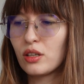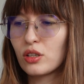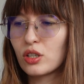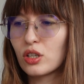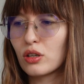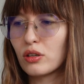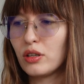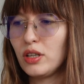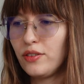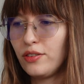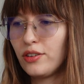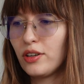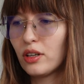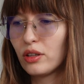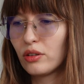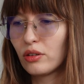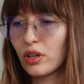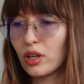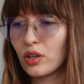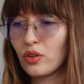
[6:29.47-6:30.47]
So if you're
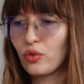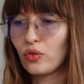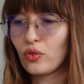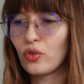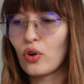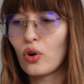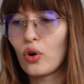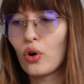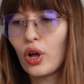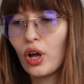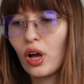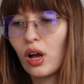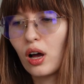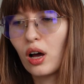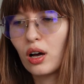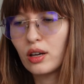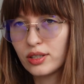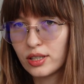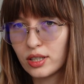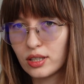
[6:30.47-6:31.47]
looking for a
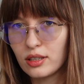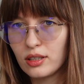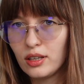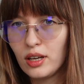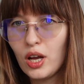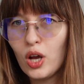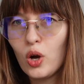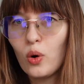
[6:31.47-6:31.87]
cotton,